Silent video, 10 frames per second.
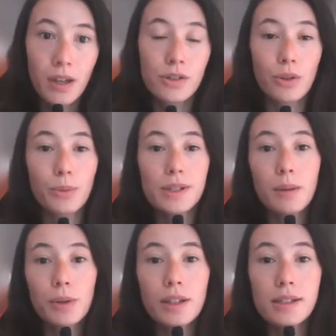So the reason I
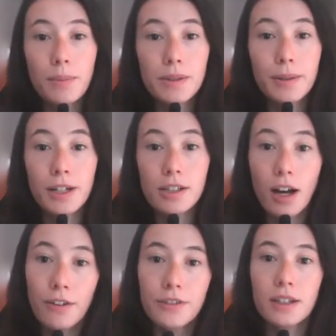bring this up is because
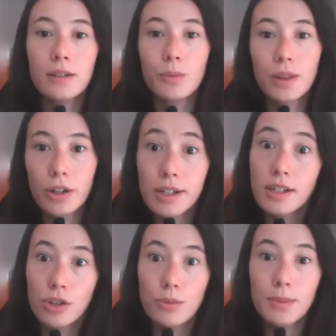often when there is a
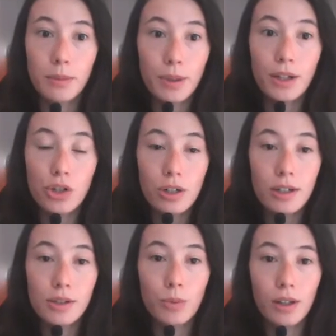zoomed in picture,
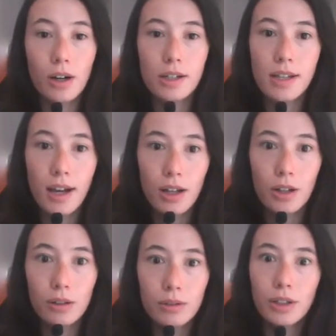it's really hard to tell,